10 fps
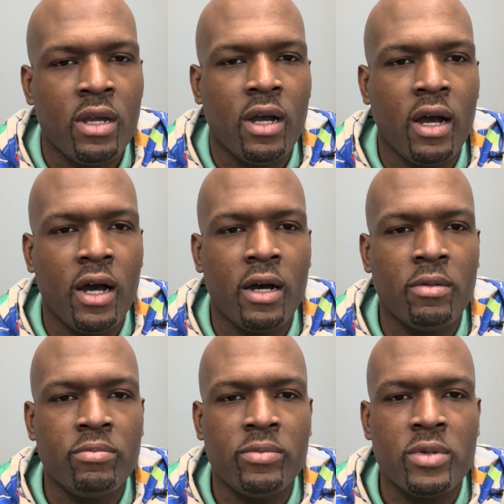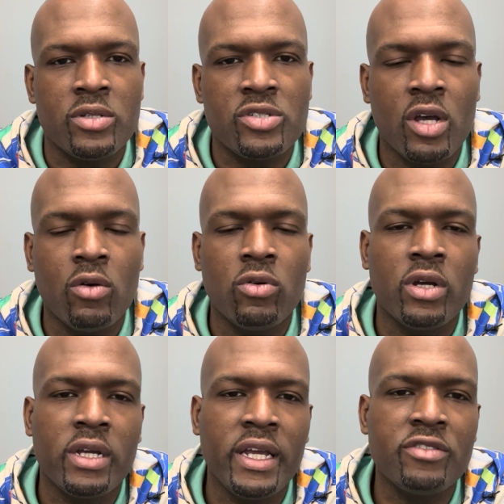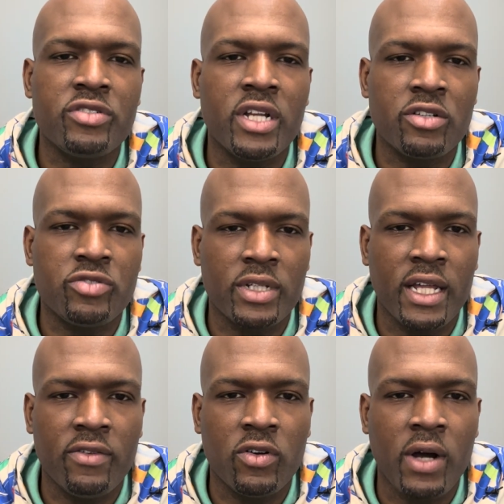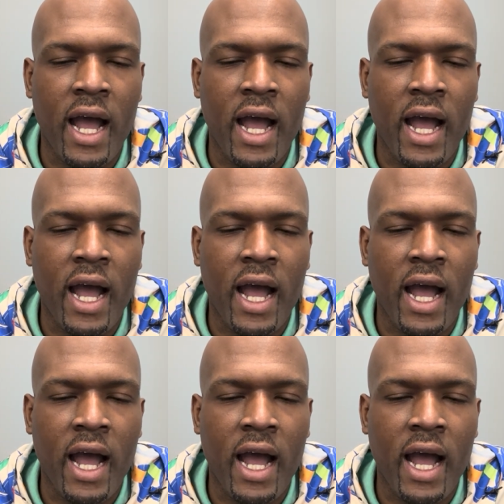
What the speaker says: So, introductory level,